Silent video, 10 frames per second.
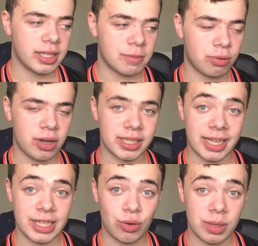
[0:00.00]

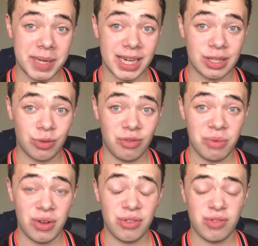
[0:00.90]
Unsurprisingly, he's already been linked with a
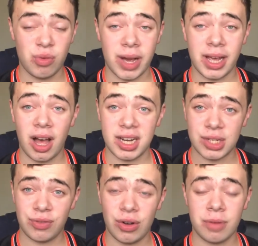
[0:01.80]
move away.
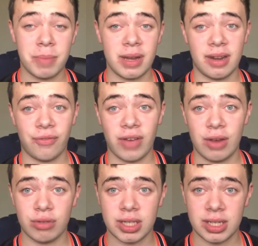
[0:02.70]
Huddersfield have been the
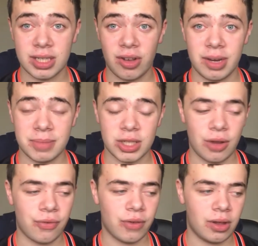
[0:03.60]
favourites to sign him
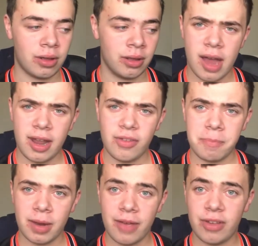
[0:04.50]
so far. Another
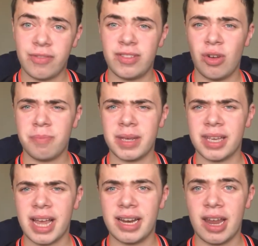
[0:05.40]
player that have not
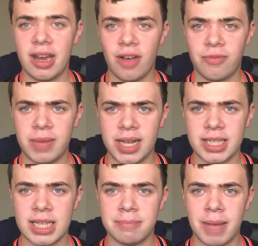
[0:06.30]
been getting enough
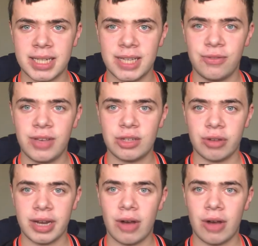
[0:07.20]
minutes is Matty Vydra.